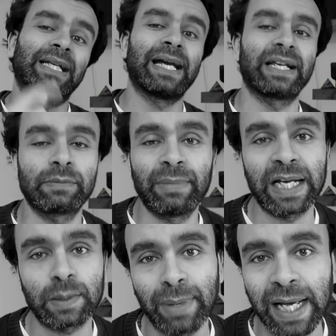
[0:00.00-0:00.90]
Click, like,
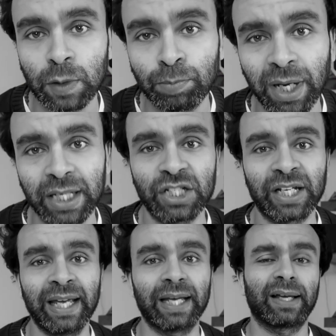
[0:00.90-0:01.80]
smash, bash,
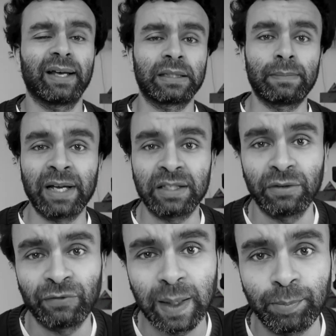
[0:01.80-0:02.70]
punch, kick,
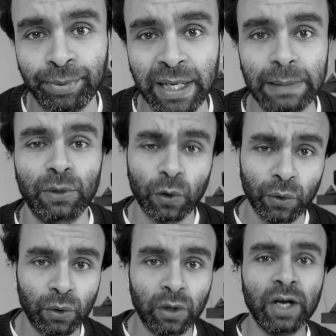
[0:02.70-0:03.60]
adamantium, vibranium,
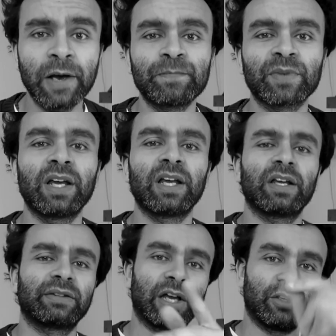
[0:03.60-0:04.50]
claw,
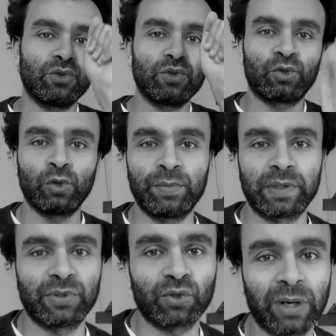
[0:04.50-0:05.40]
that
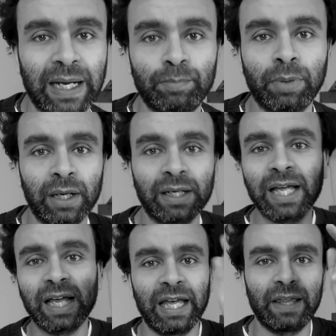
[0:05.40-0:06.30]
YouTube subscribe
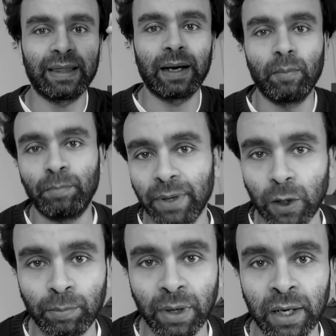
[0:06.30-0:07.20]
button, hit that
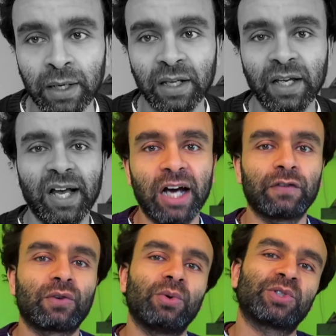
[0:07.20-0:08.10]
bell button,
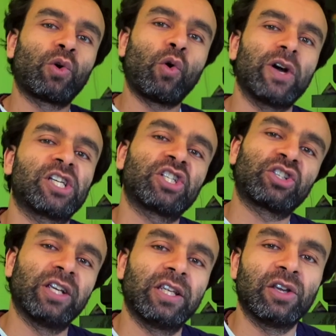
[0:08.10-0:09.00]
and of course,
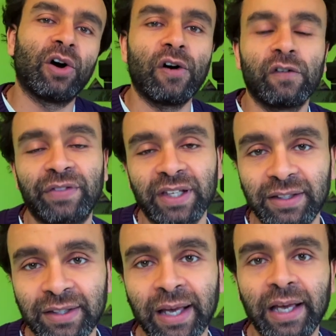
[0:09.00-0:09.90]
question of
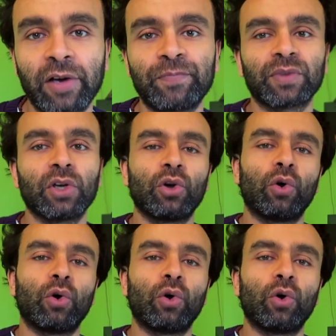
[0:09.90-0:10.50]
the day: